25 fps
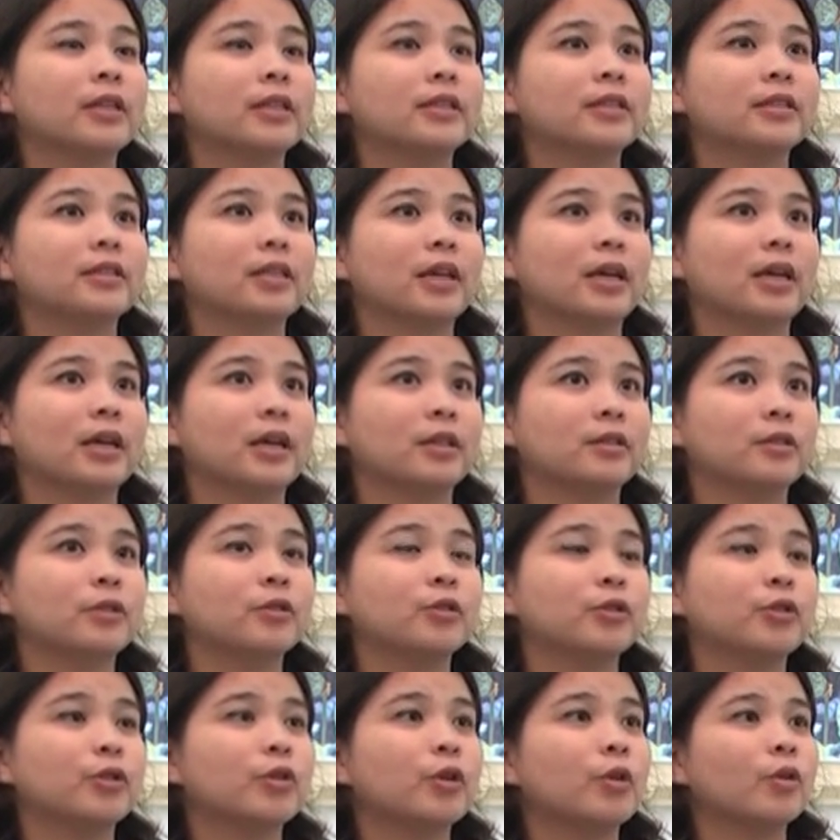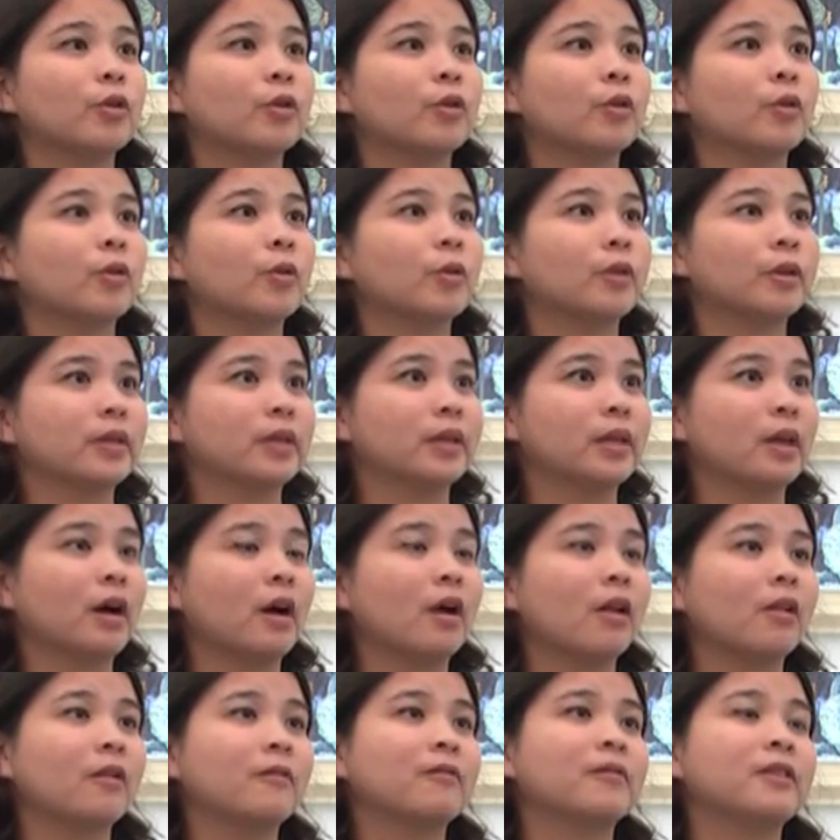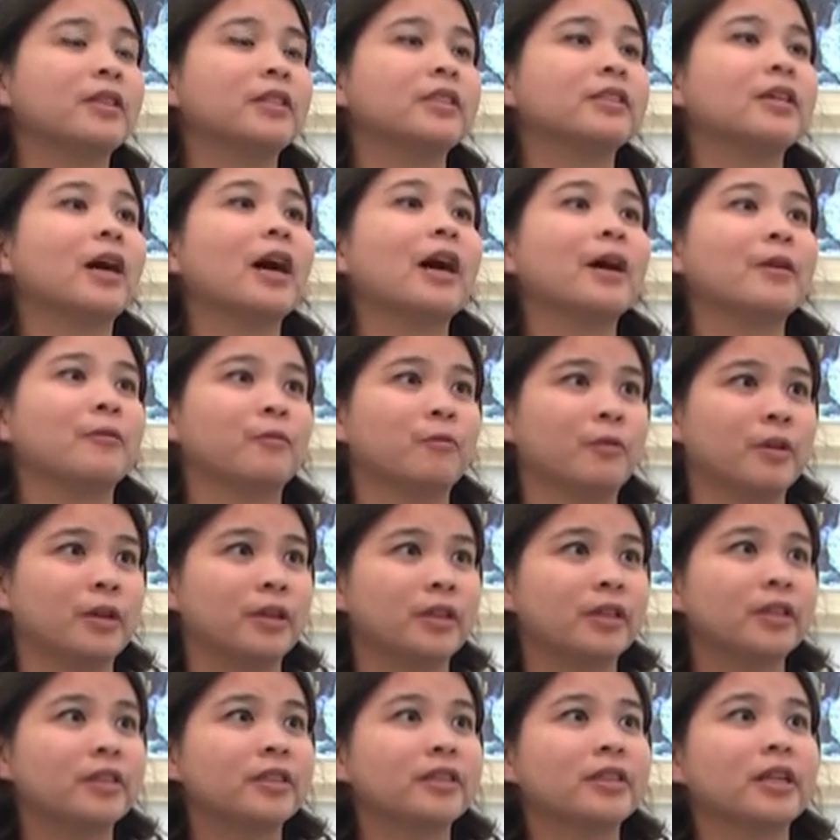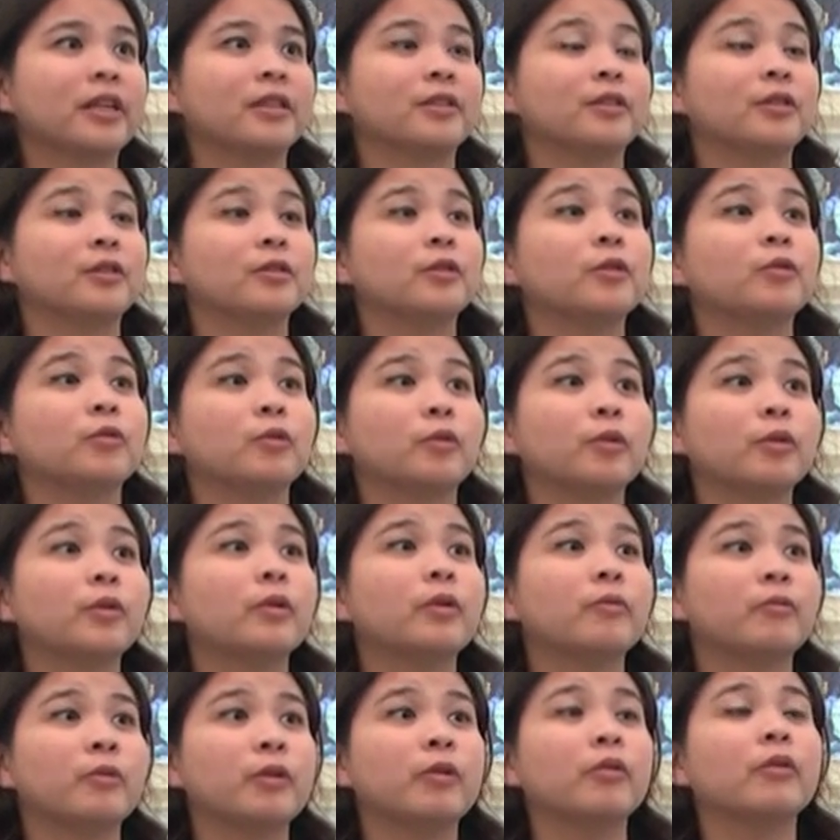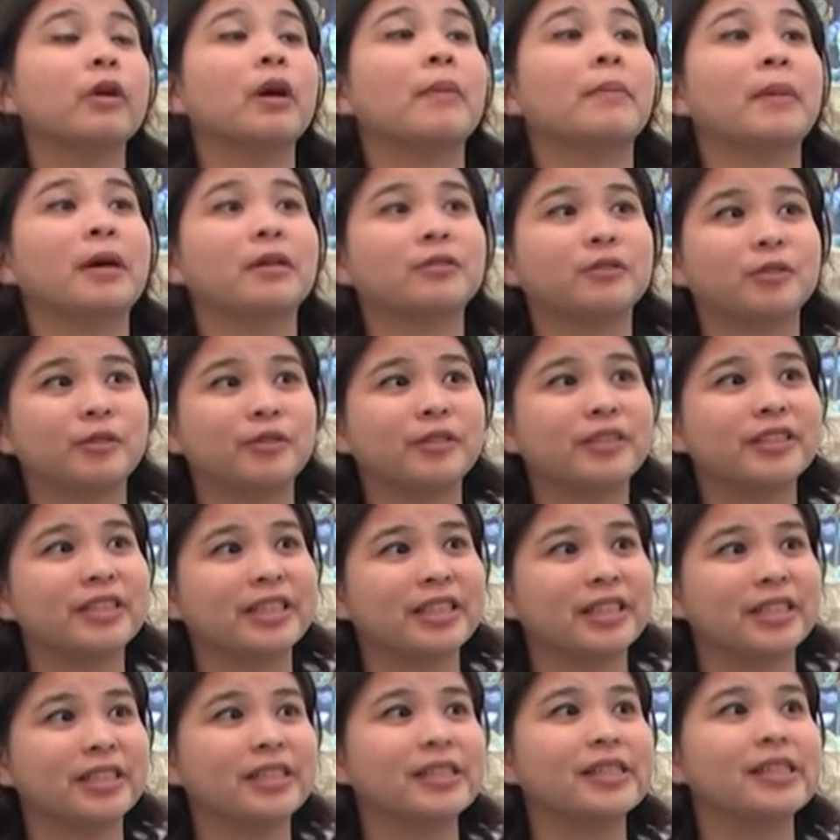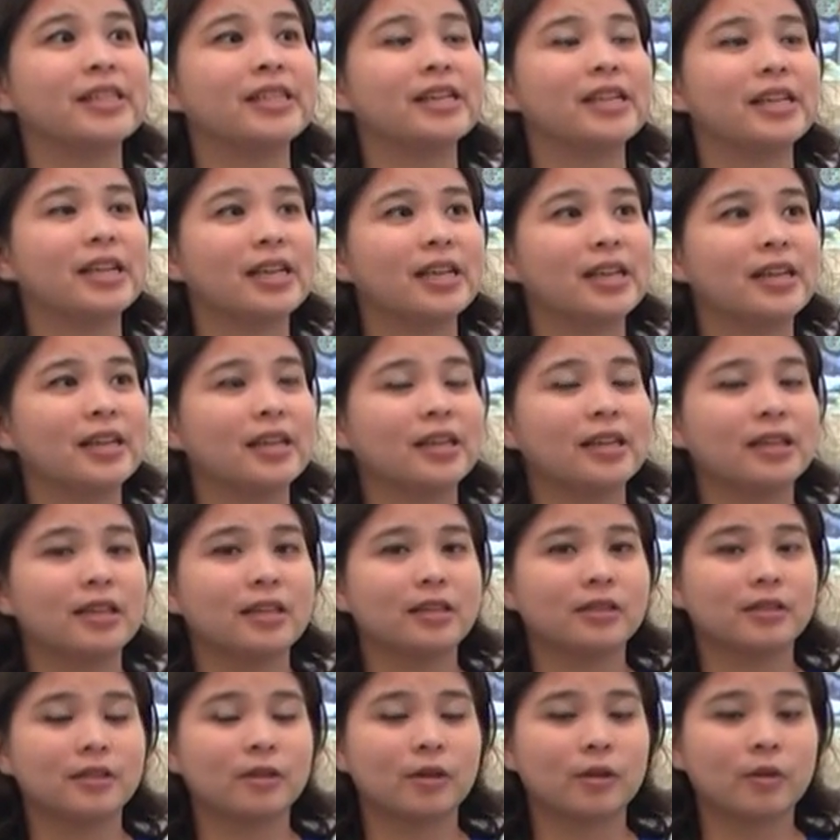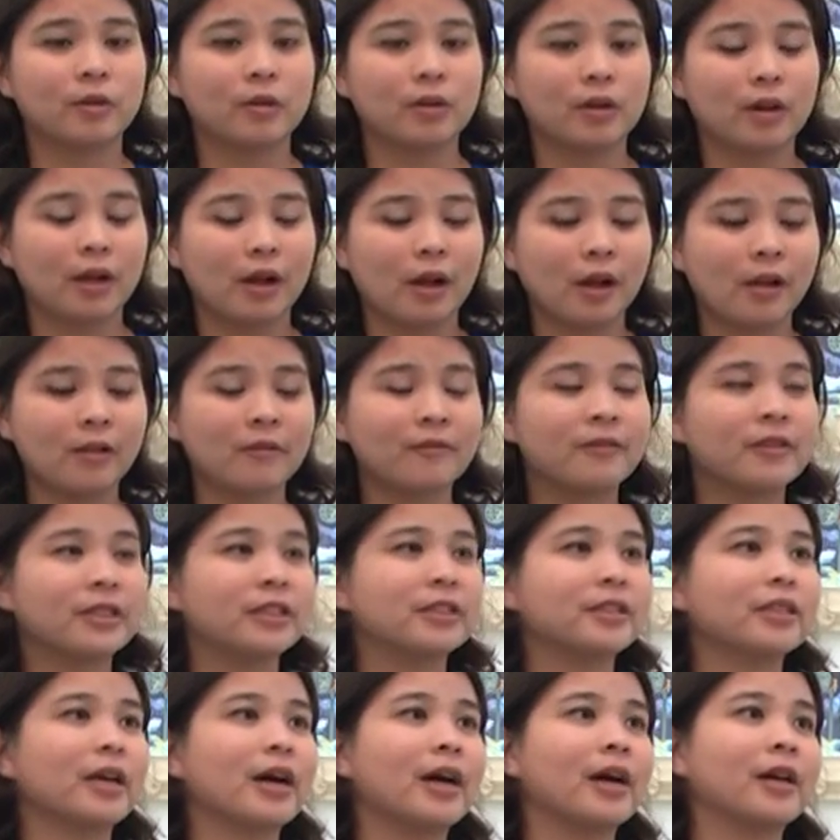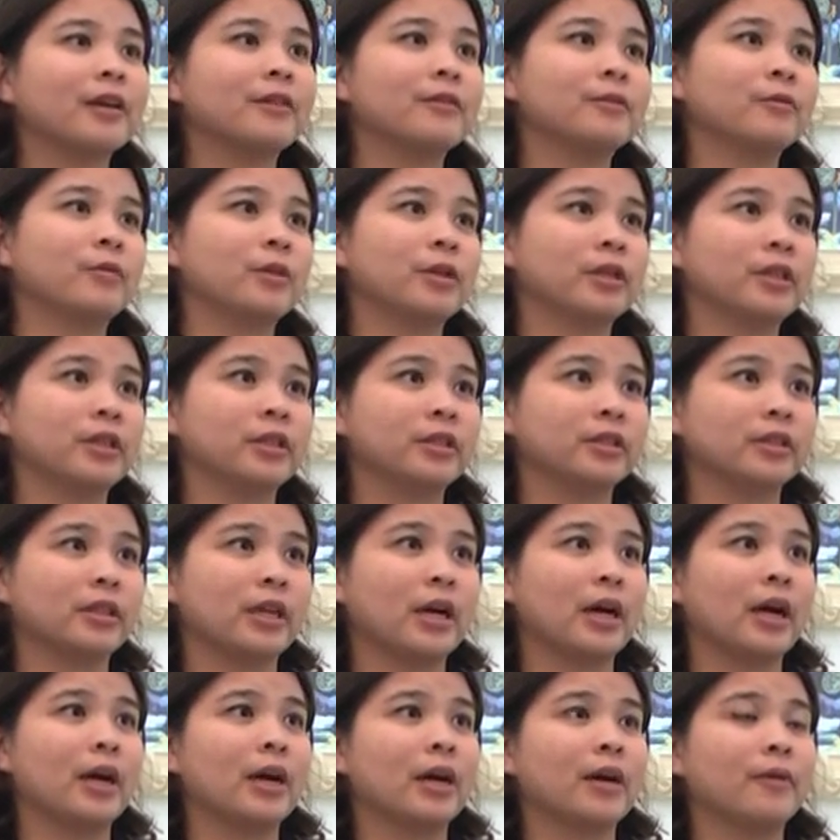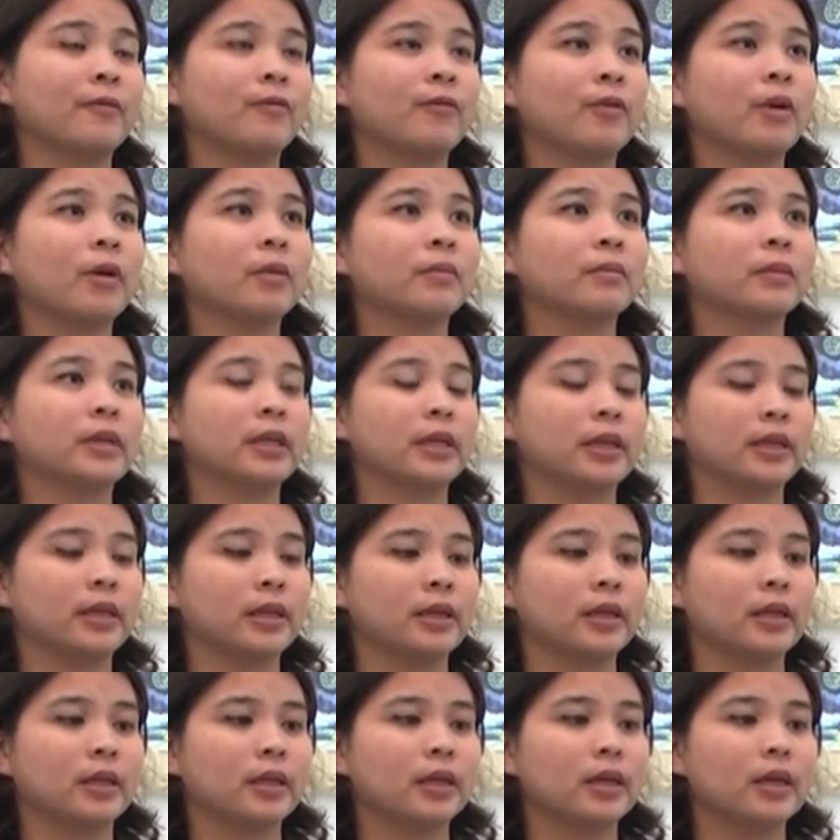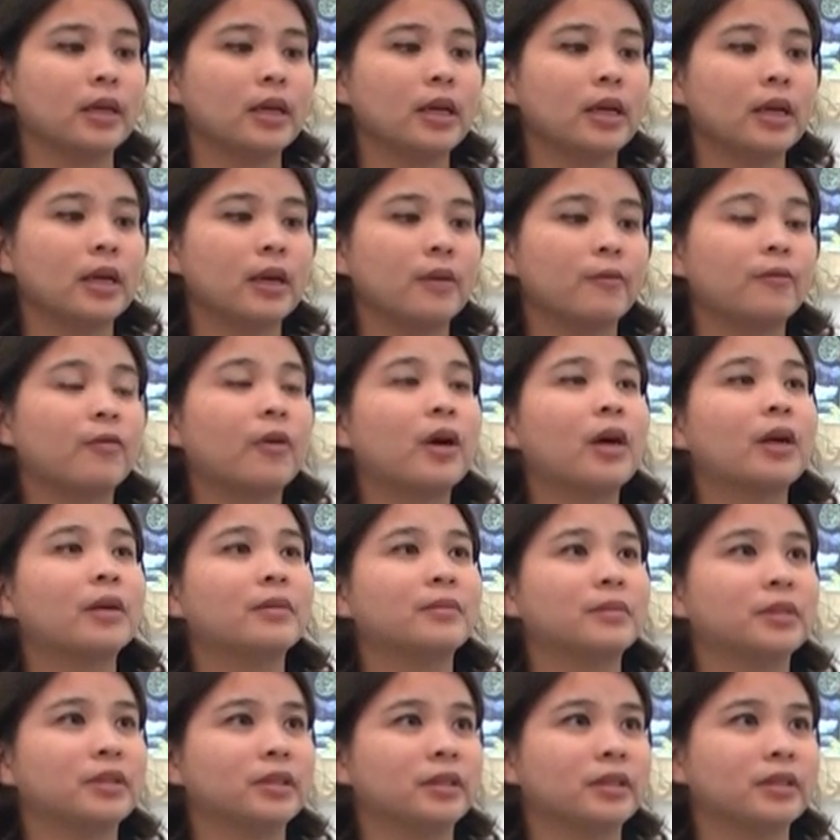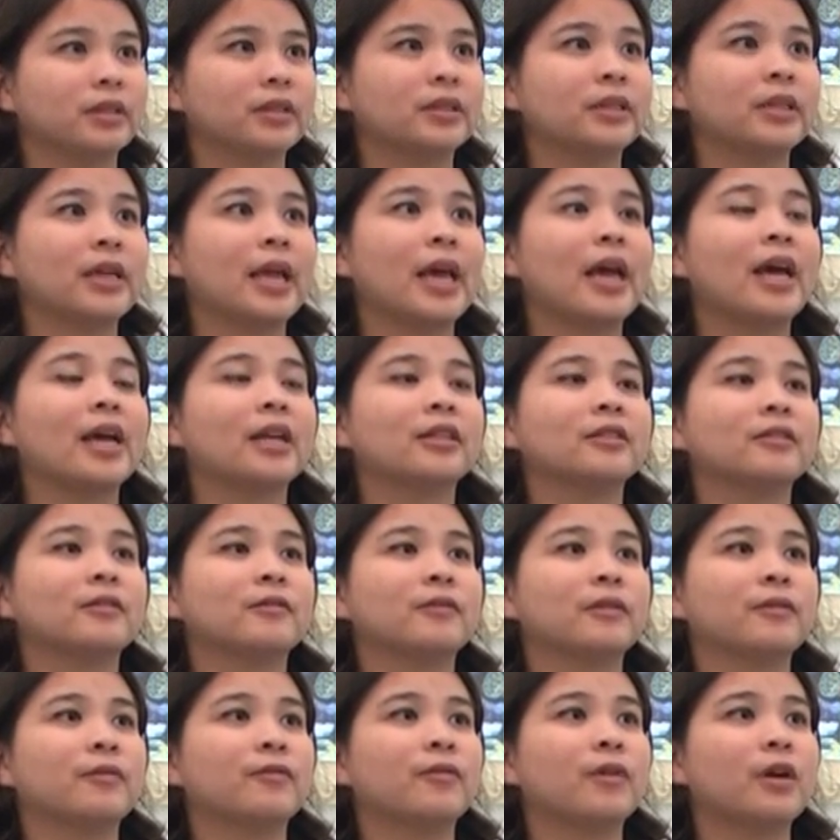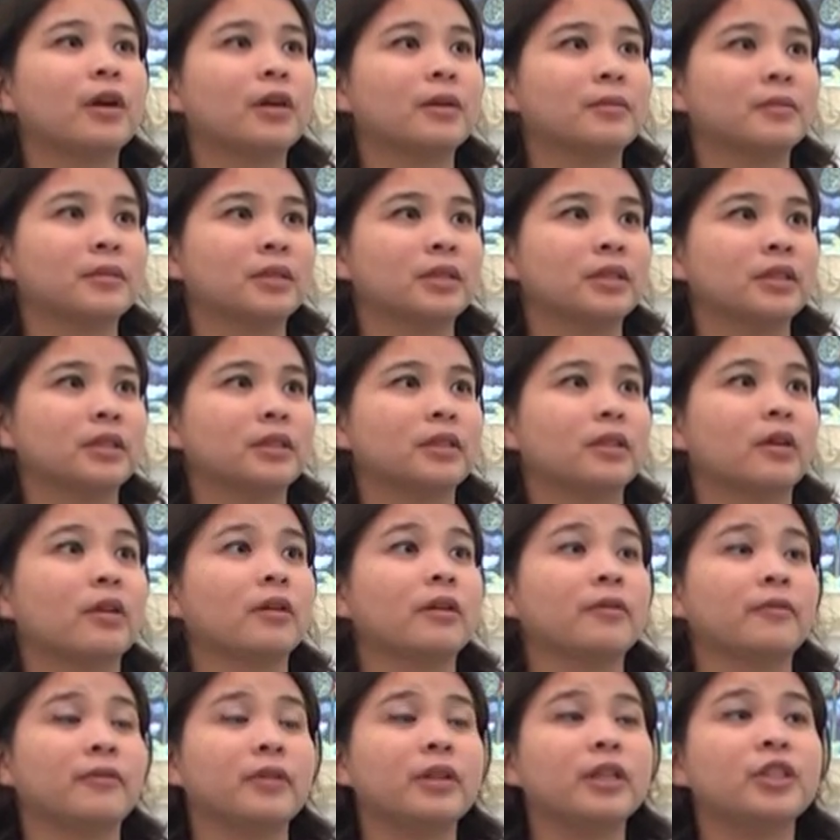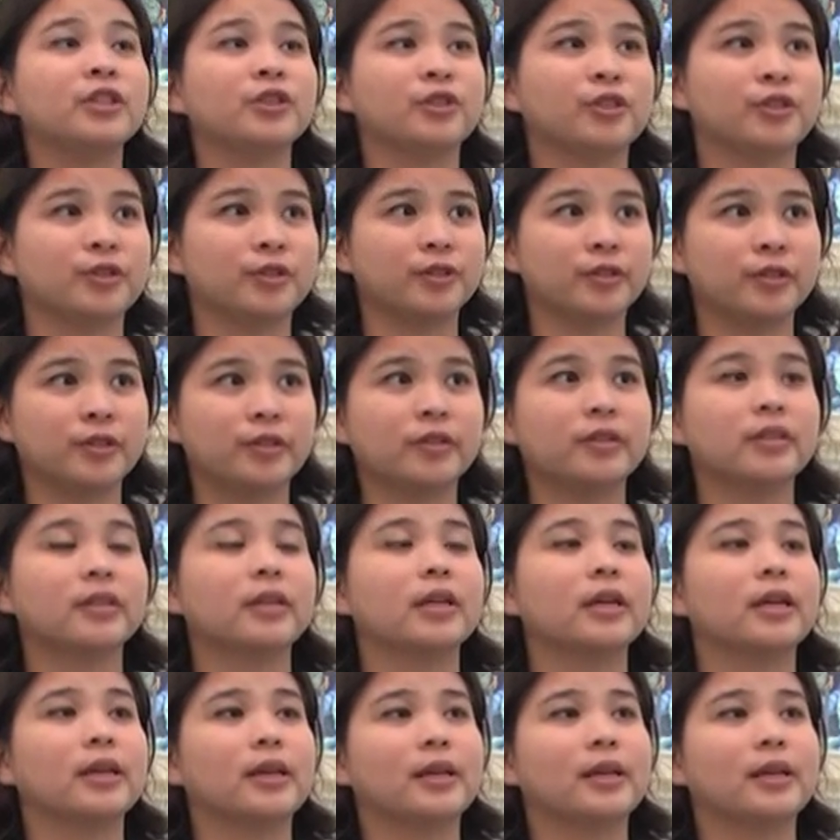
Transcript: this to show all of this artwork that you will about to see. So all of these artworks are from the farmers, the hands of the farmers or the villagers.